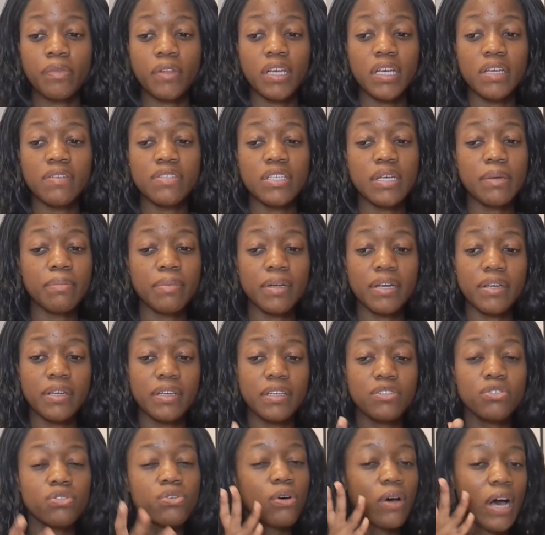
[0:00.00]
if somebody,
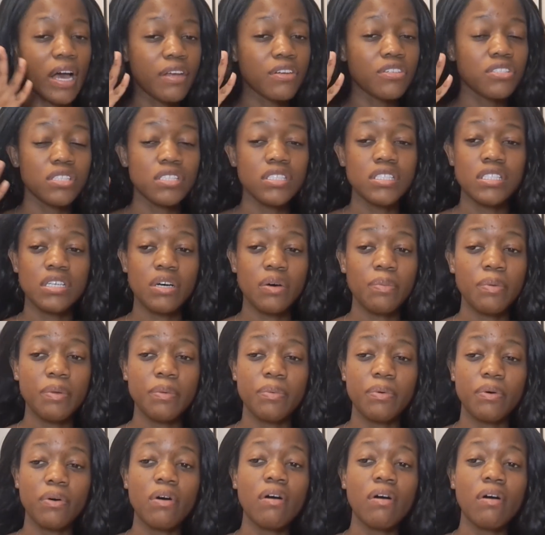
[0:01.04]
so I usually tell people,